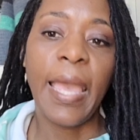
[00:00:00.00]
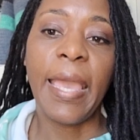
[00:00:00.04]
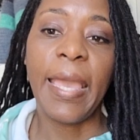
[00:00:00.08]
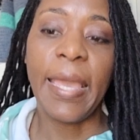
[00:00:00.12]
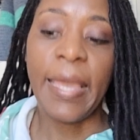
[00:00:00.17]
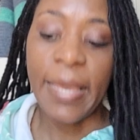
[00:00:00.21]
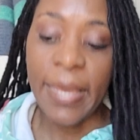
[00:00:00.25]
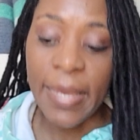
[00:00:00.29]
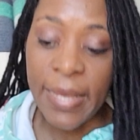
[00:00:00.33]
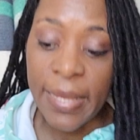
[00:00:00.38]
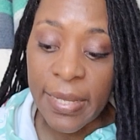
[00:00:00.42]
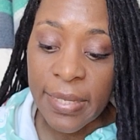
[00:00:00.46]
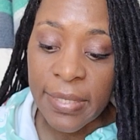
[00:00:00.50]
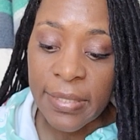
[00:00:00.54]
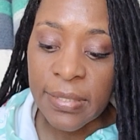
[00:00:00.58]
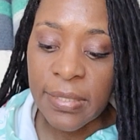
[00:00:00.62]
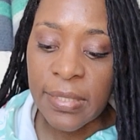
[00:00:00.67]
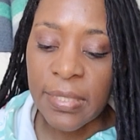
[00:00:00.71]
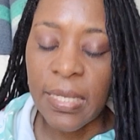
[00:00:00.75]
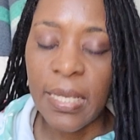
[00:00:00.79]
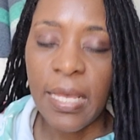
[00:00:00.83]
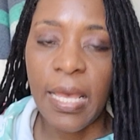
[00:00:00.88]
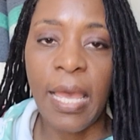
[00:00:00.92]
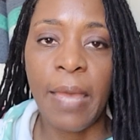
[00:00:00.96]
And
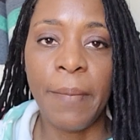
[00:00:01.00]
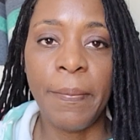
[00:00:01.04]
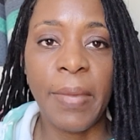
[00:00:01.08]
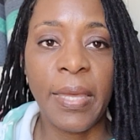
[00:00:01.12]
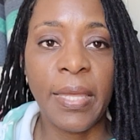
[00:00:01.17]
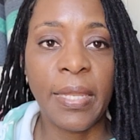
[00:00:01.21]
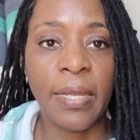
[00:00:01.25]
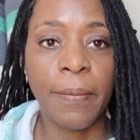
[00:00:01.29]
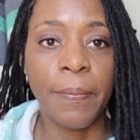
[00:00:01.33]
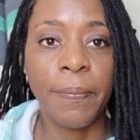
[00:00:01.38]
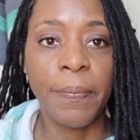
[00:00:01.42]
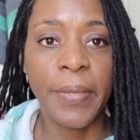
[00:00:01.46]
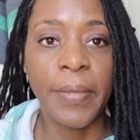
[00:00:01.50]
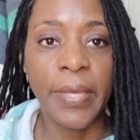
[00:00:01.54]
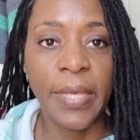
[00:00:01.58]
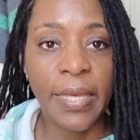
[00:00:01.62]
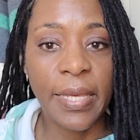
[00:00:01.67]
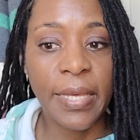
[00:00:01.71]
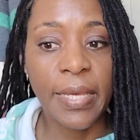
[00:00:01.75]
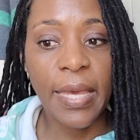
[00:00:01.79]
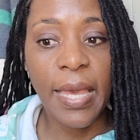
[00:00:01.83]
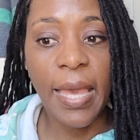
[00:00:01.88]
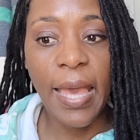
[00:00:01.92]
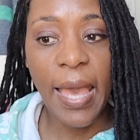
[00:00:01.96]
I made a
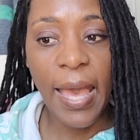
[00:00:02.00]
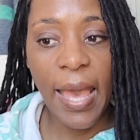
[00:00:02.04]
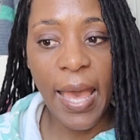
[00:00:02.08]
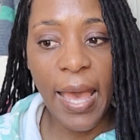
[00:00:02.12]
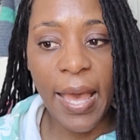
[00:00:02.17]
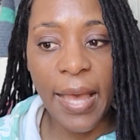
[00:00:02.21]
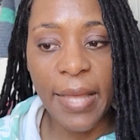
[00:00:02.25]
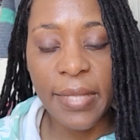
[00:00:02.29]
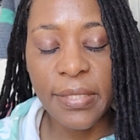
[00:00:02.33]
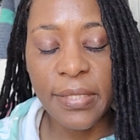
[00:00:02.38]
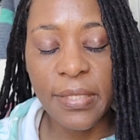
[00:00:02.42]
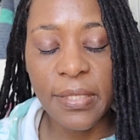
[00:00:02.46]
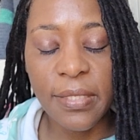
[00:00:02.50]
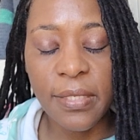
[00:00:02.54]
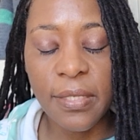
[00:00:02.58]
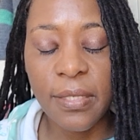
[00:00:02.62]
pink hat,